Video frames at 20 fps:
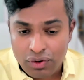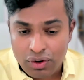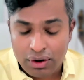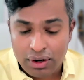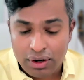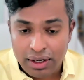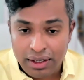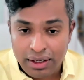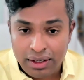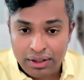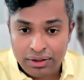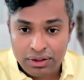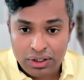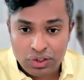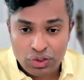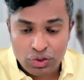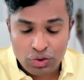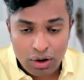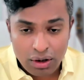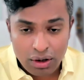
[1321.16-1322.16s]
you're running as in a
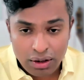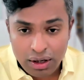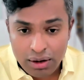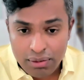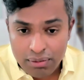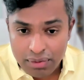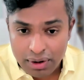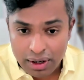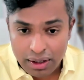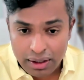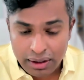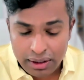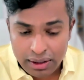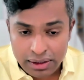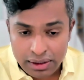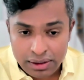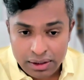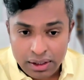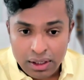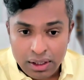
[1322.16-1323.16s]
short-term
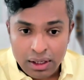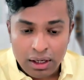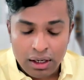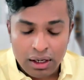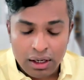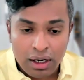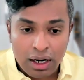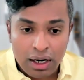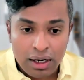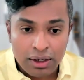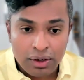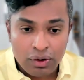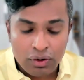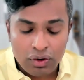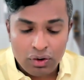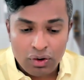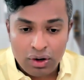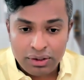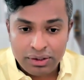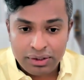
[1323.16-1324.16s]
rentals, and you're
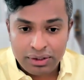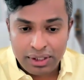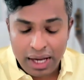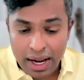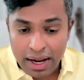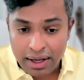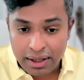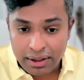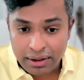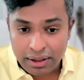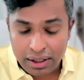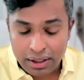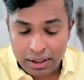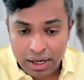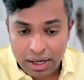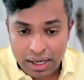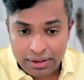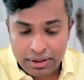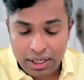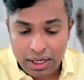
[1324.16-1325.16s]
not staying there
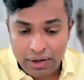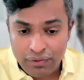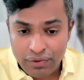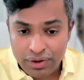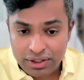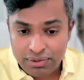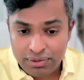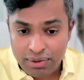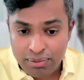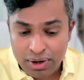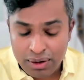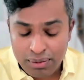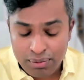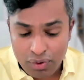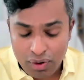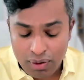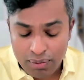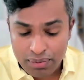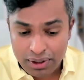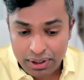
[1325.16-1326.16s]
as an investment
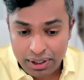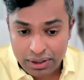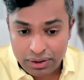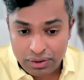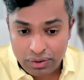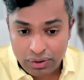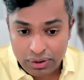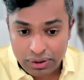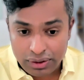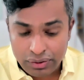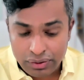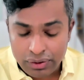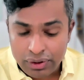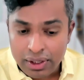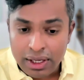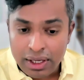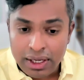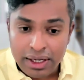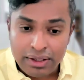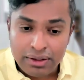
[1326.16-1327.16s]
properties also,
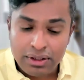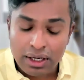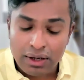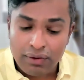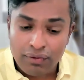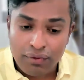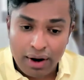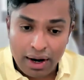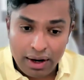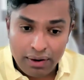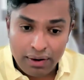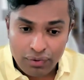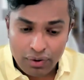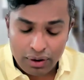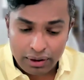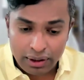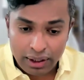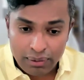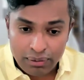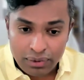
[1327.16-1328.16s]
is that fine
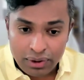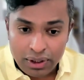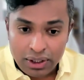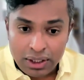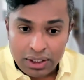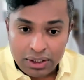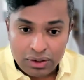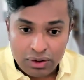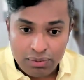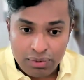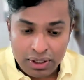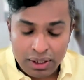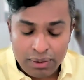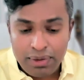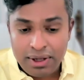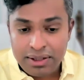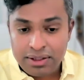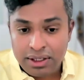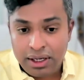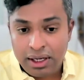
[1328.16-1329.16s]
for them? So
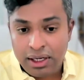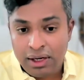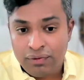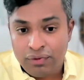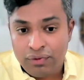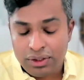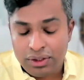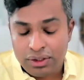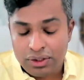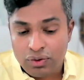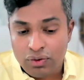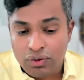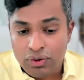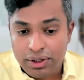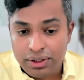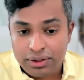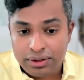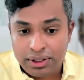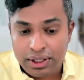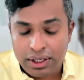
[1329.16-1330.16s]
basically for the school
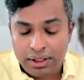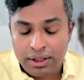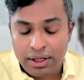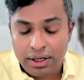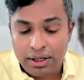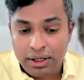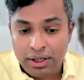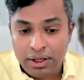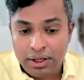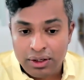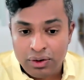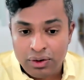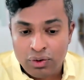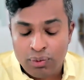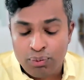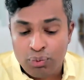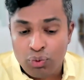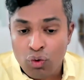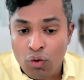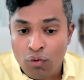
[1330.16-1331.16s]
district, they need
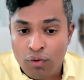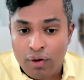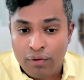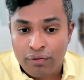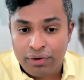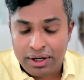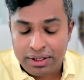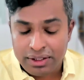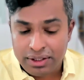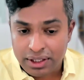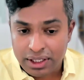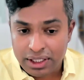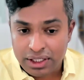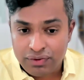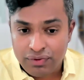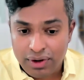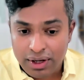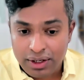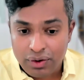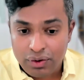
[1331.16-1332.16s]
your proof of residence
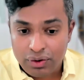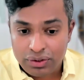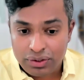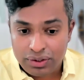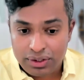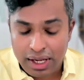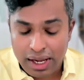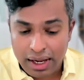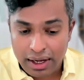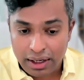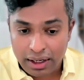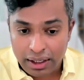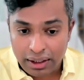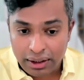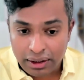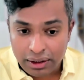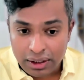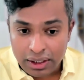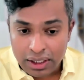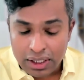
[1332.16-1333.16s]
where you're staying
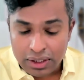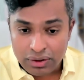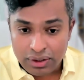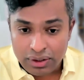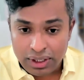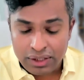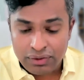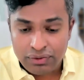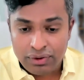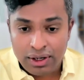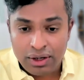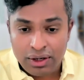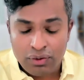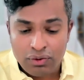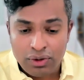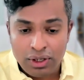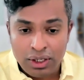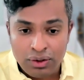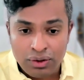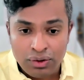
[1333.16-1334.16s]
in. So that is where you
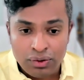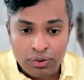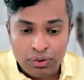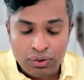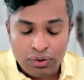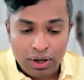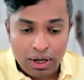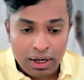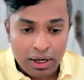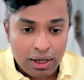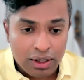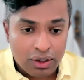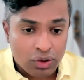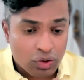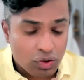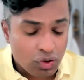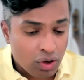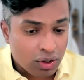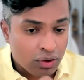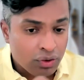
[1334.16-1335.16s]
need to
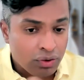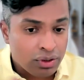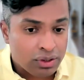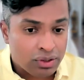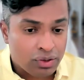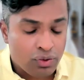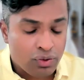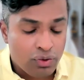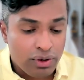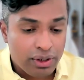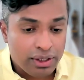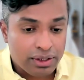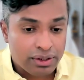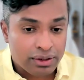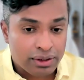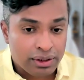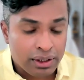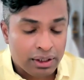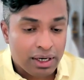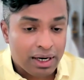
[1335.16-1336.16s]
talk to the school
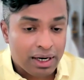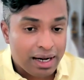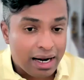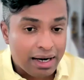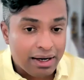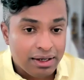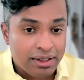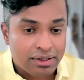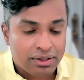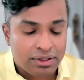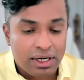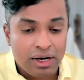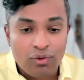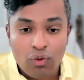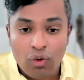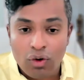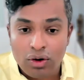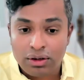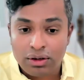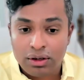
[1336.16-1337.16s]
district and understand
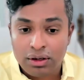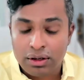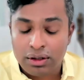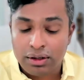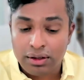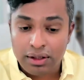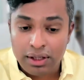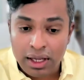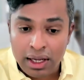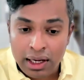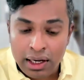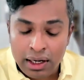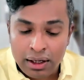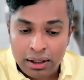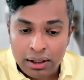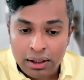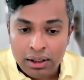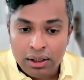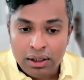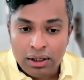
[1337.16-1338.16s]
what are their
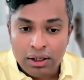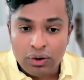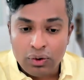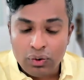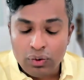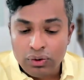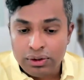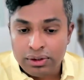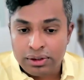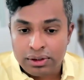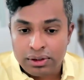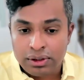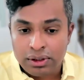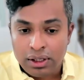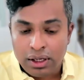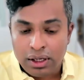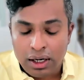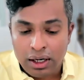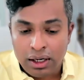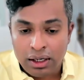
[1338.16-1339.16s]
rules
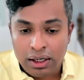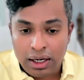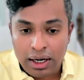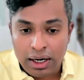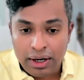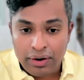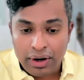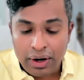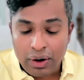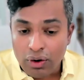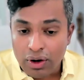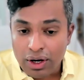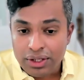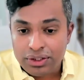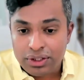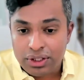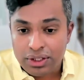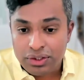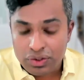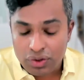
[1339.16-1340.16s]
and
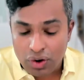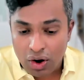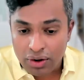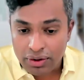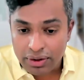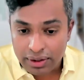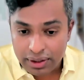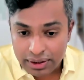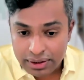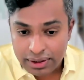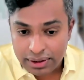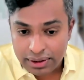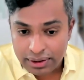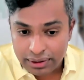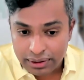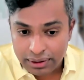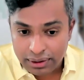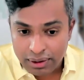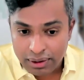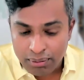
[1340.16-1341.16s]
regulations on this.
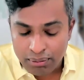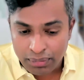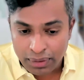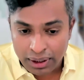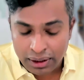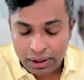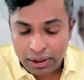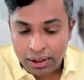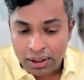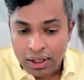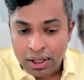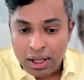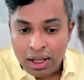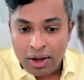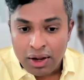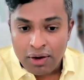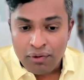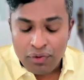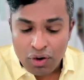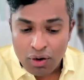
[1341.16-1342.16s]
But
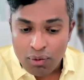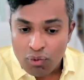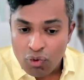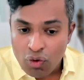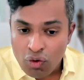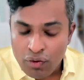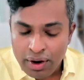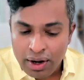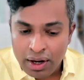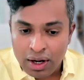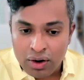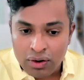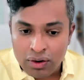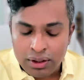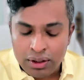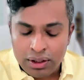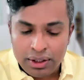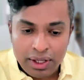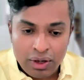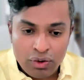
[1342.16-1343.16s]
if you're moving
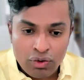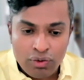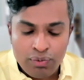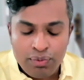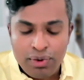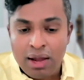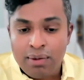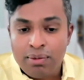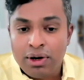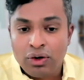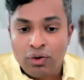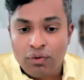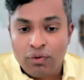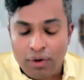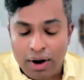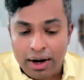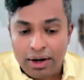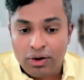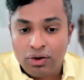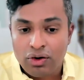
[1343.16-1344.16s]
out, they would be able to
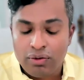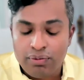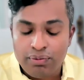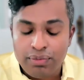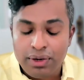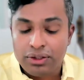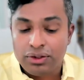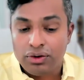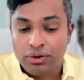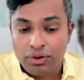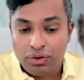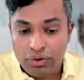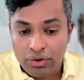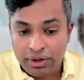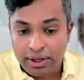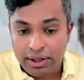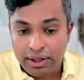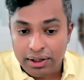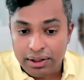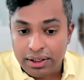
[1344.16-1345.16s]
find out based on your
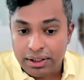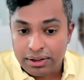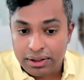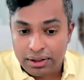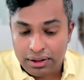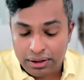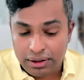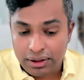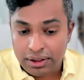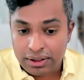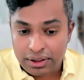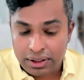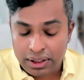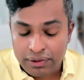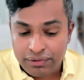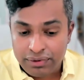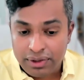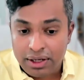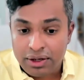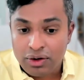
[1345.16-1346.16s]
utilities and other
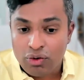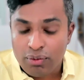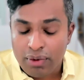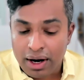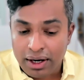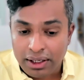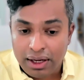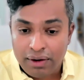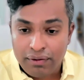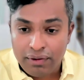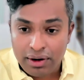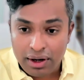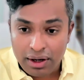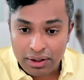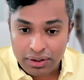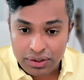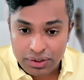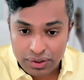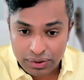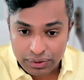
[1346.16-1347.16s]
stuff, then you might have an
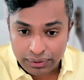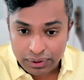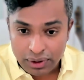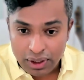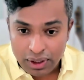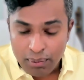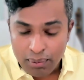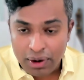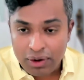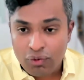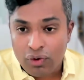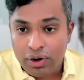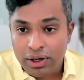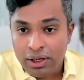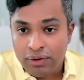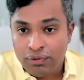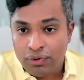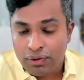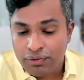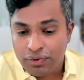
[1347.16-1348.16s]
issue. But
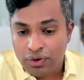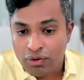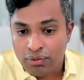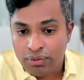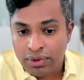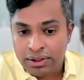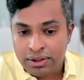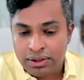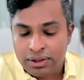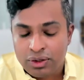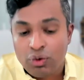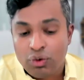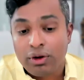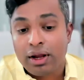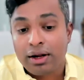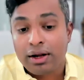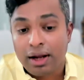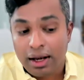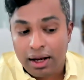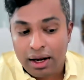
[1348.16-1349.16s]
only for a few months, you
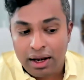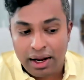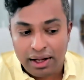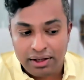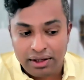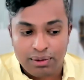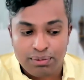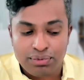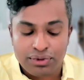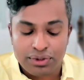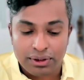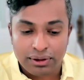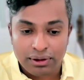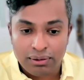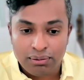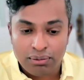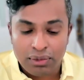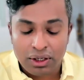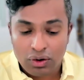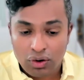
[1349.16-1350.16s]
can get an exception.
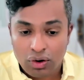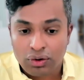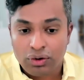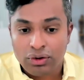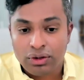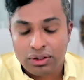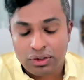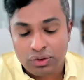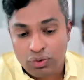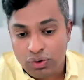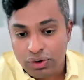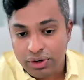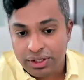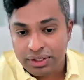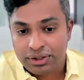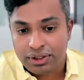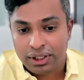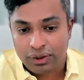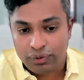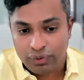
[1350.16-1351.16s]
But talk to the school
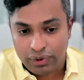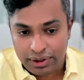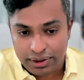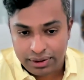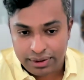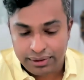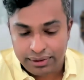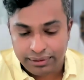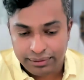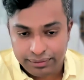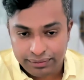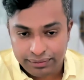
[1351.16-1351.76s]
district once.